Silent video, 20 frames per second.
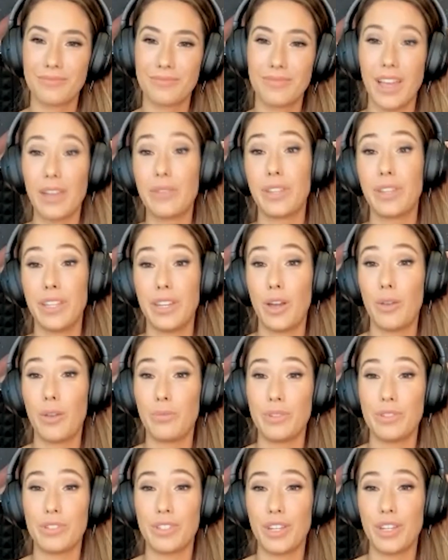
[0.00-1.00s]
I really hope
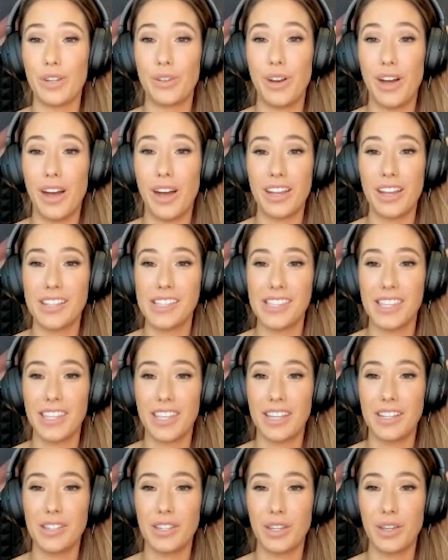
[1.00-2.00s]
you do. Honestly,
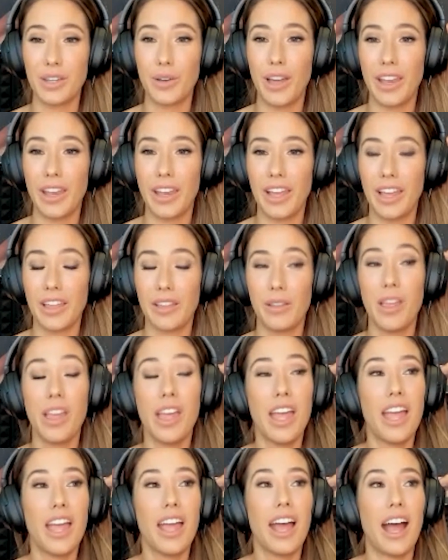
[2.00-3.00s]
I do. And
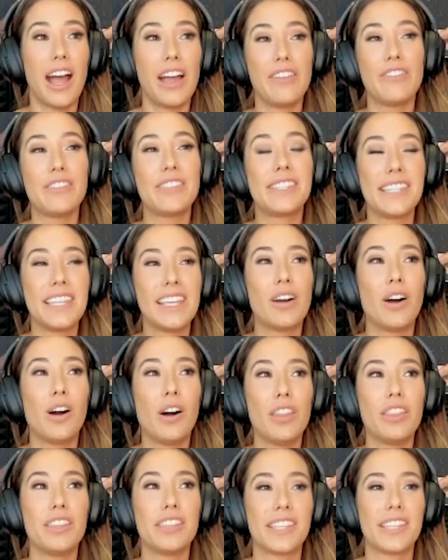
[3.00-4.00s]
I see
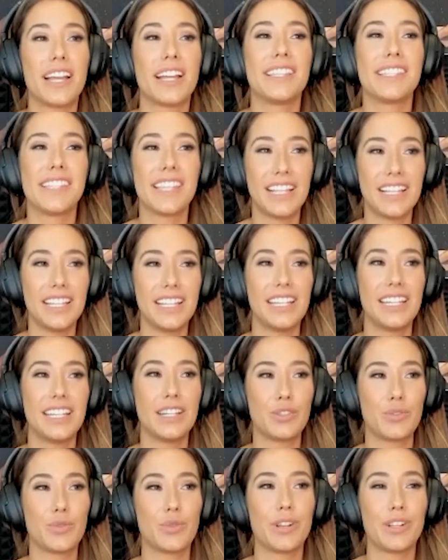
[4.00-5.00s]
all the signs like
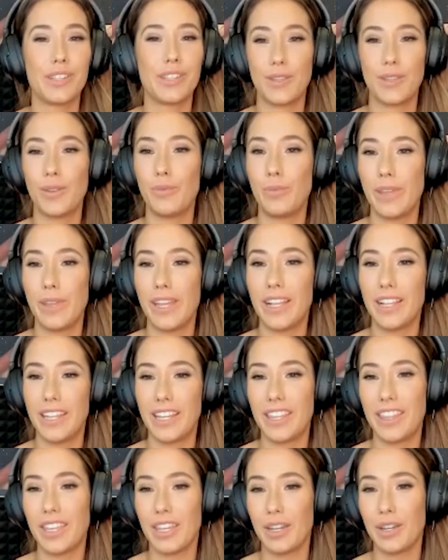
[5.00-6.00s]
leading towards you being
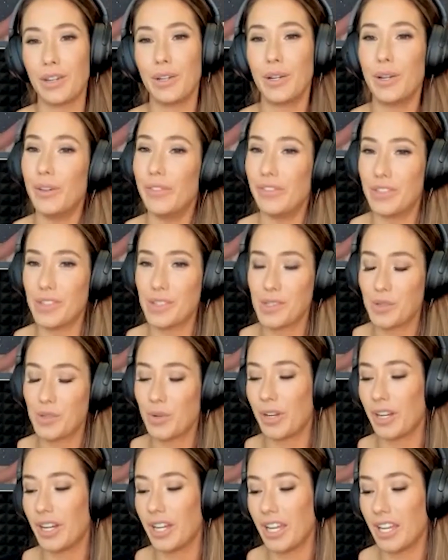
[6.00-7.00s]
like the hero of the
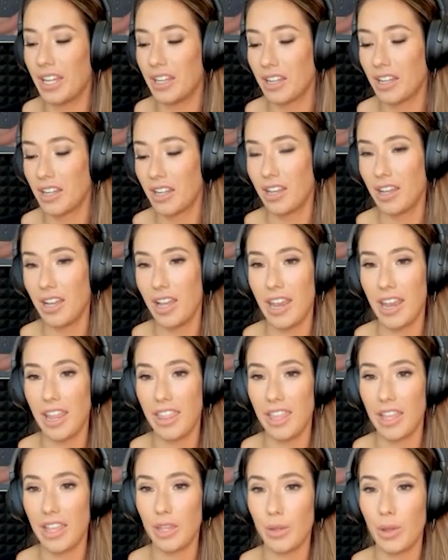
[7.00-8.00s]
story. And I
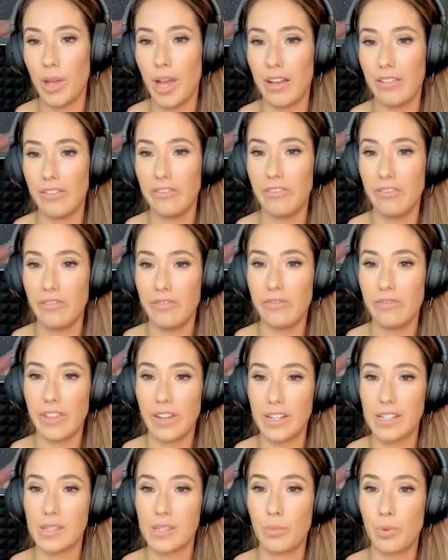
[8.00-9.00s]
think you have
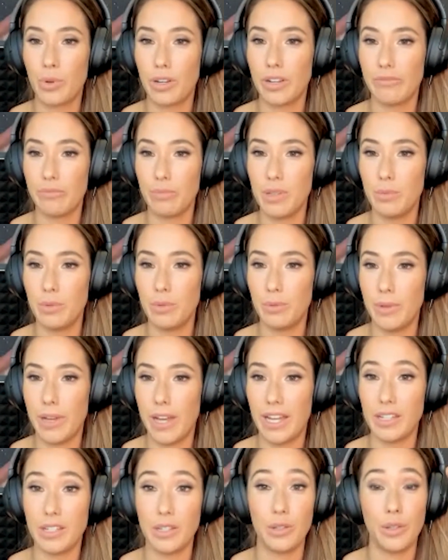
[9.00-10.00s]
very supportive people
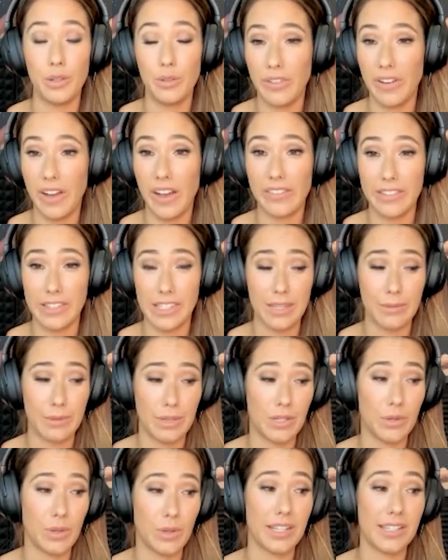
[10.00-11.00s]
behind you. And you've obviously
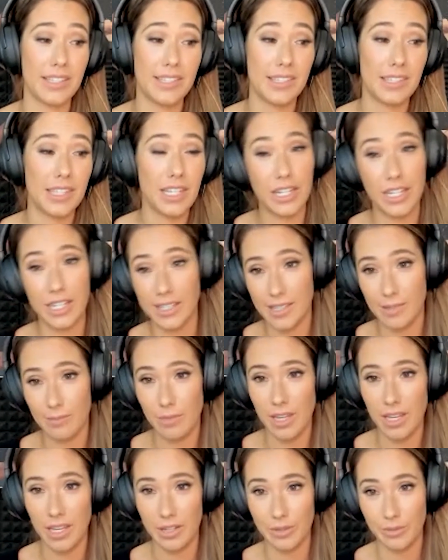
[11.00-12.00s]
been doing a serious
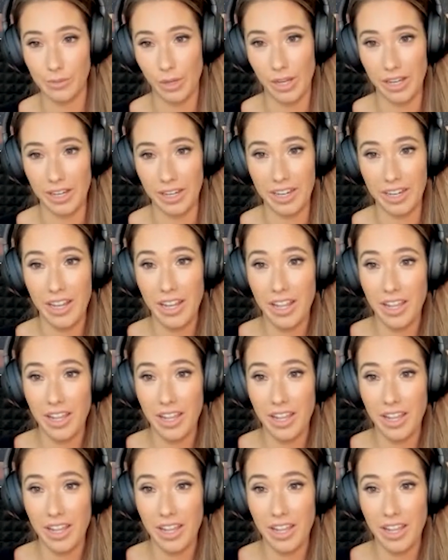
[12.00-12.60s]
media run.